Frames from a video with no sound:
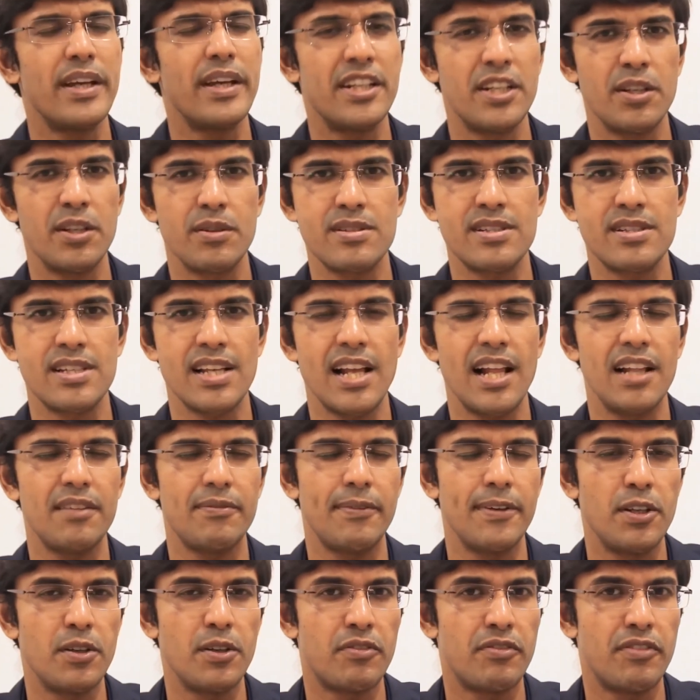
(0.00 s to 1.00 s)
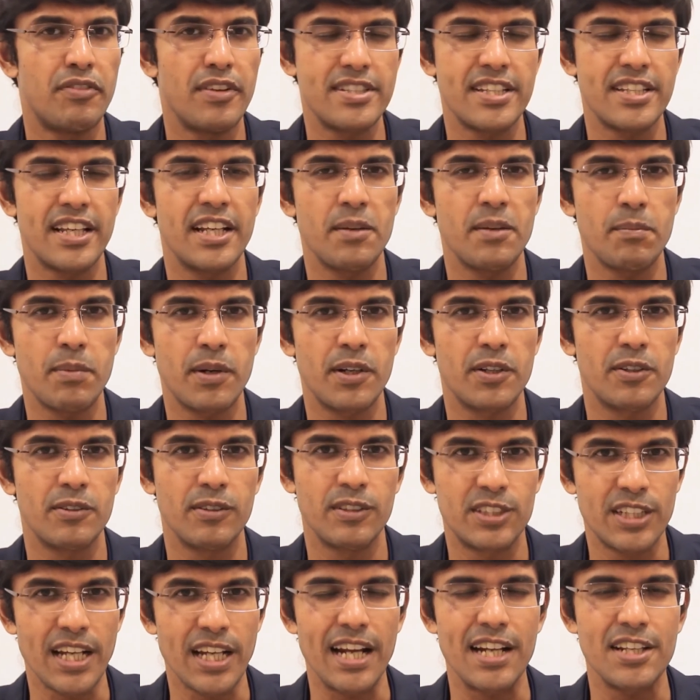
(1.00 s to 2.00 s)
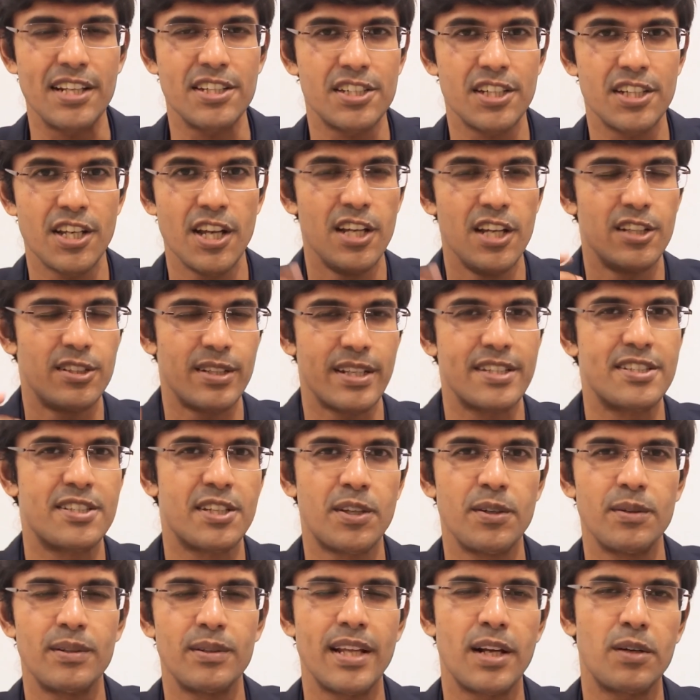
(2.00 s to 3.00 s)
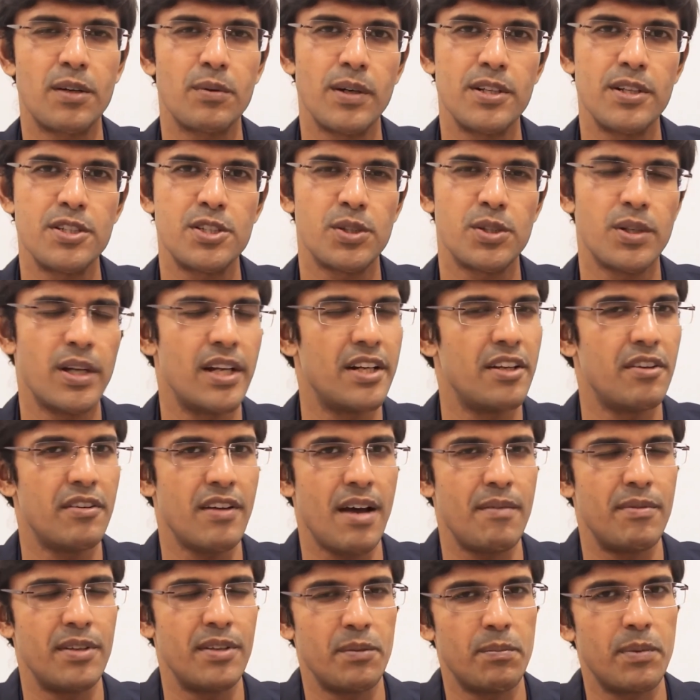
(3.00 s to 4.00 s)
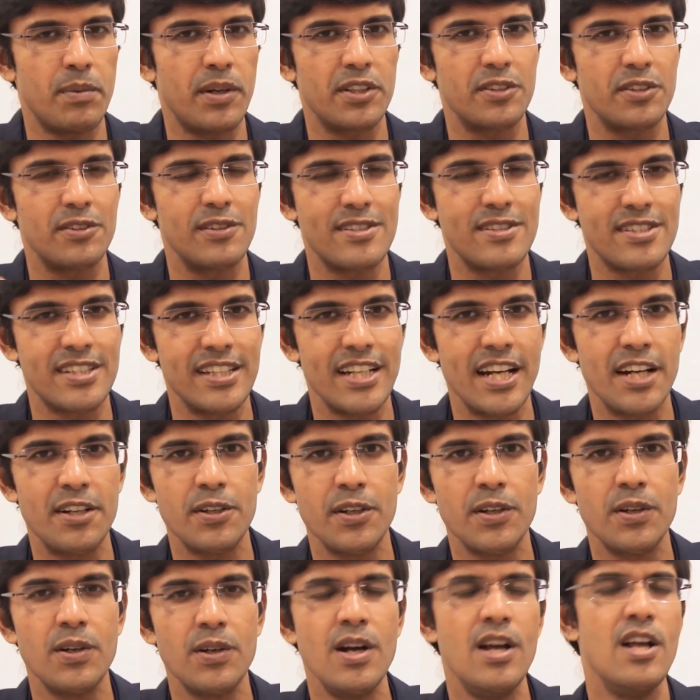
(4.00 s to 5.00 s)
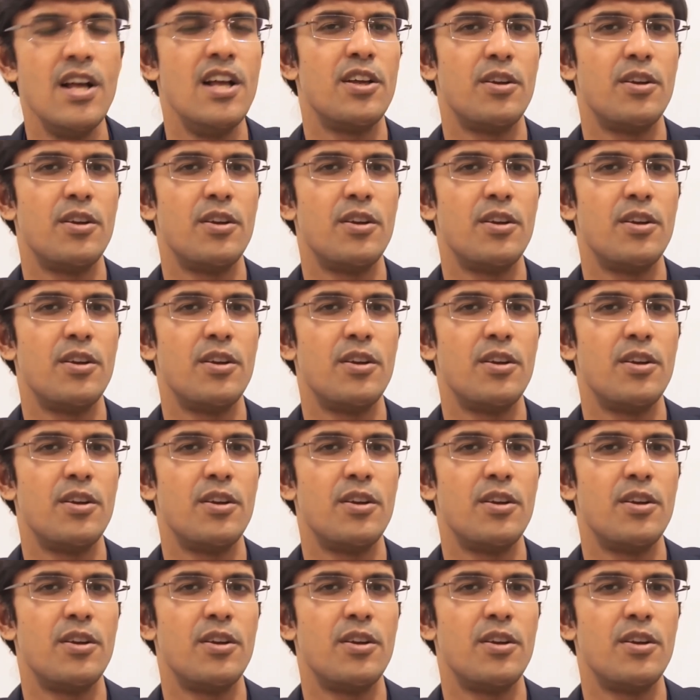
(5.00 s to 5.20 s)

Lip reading: it yourself and you're facing any particular challenge to execute that one too, and you have any particular scenario